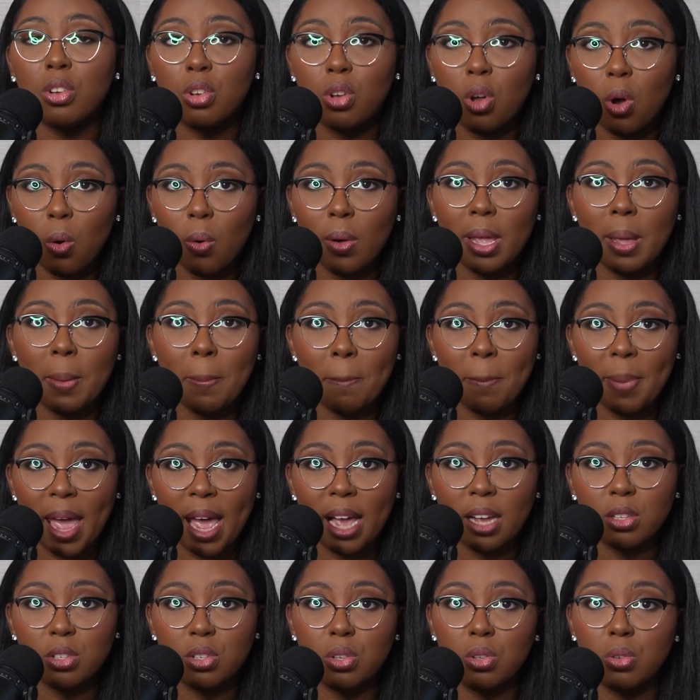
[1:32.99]
going
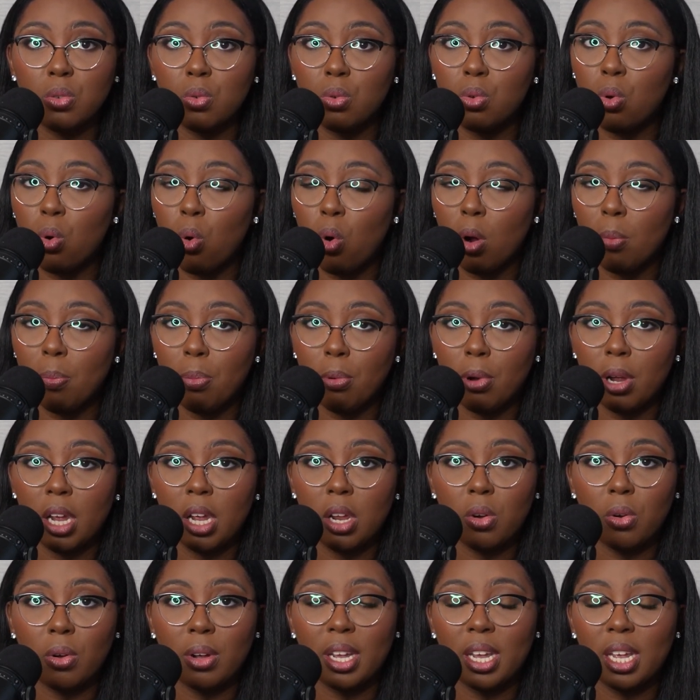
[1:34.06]
back to
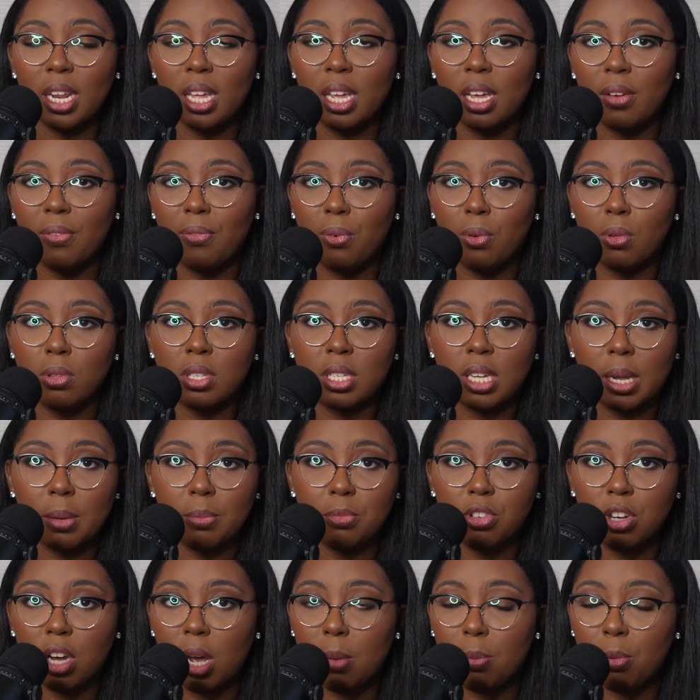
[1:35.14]
corporate or getting a
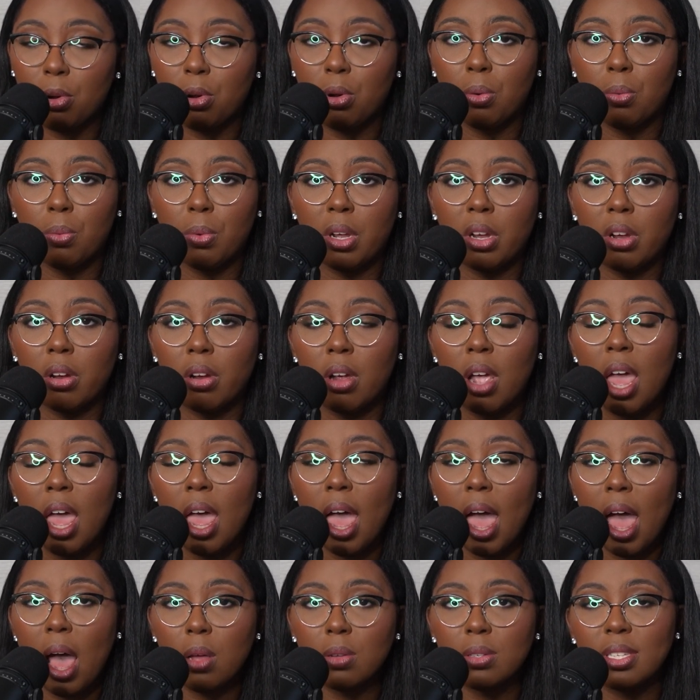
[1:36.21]
full-time job or career
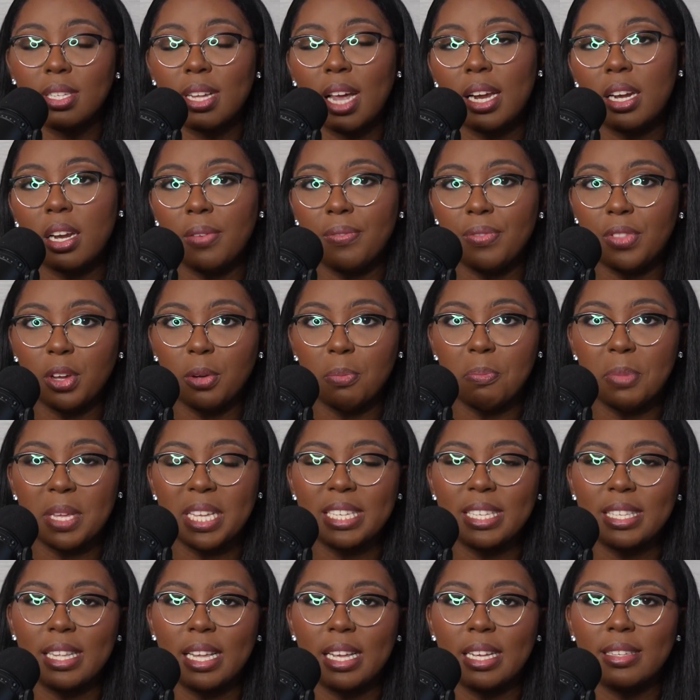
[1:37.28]
outside of their
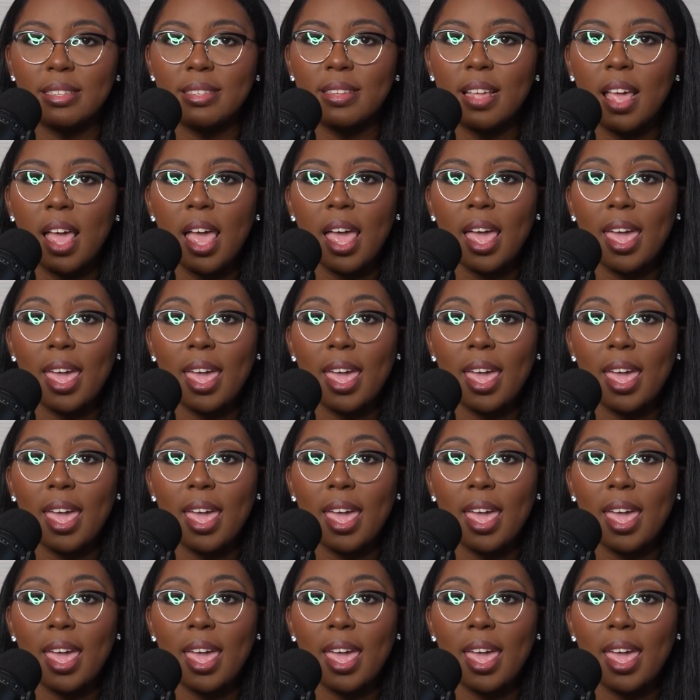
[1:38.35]
business.